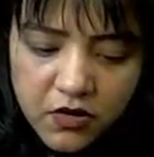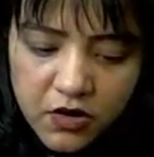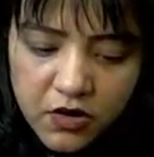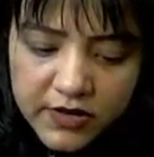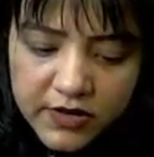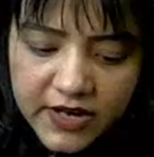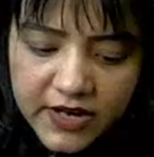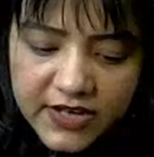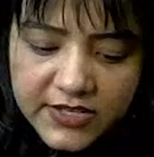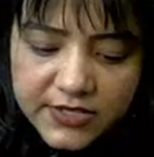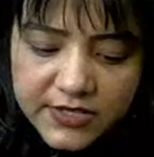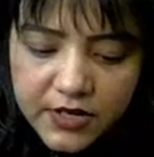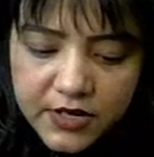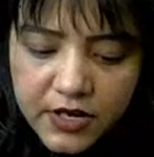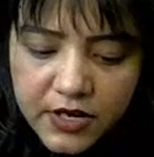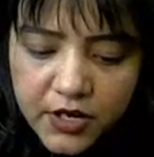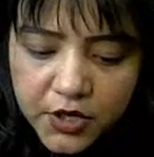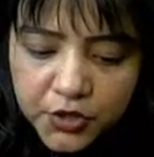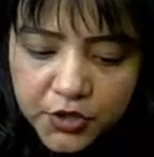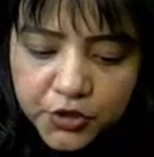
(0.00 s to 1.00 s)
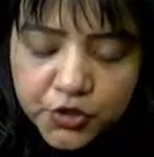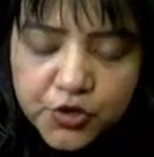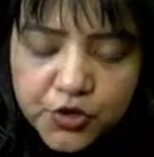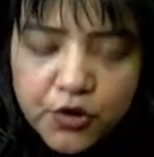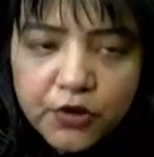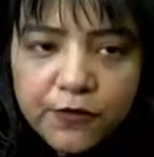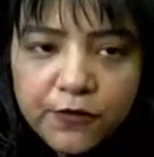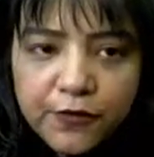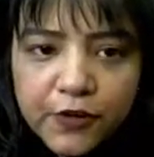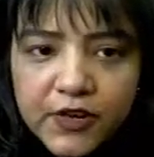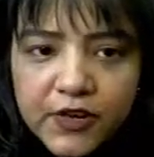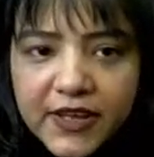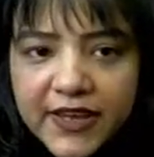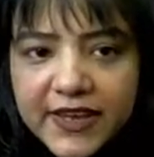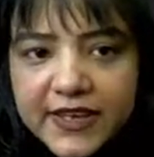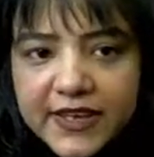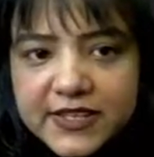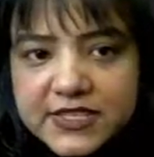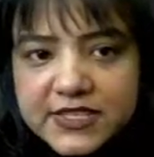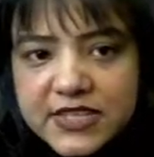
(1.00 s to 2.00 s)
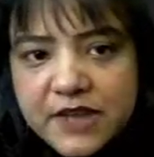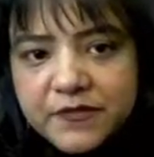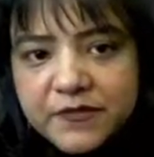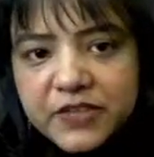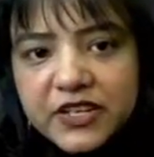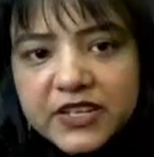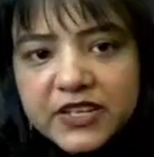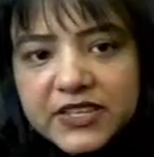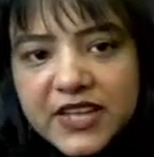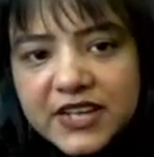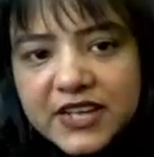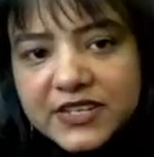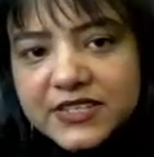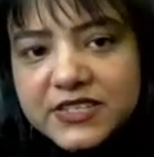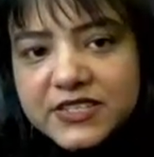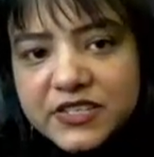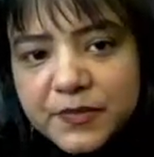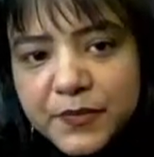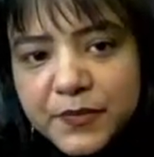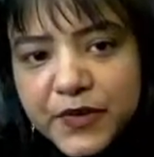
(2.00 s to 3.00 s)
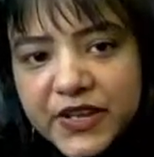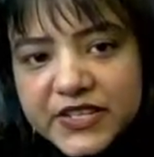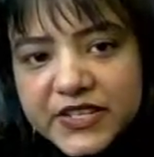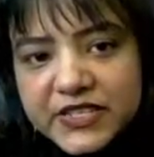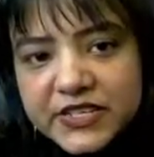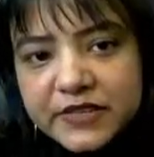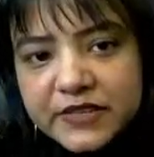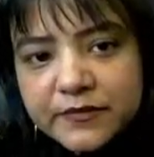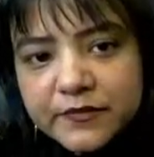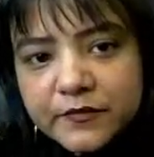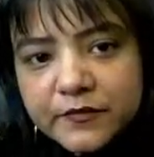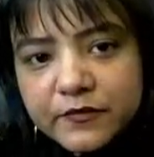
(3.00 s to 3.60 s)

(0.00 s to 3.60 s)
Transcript: All right. Doleful is something that is depressing.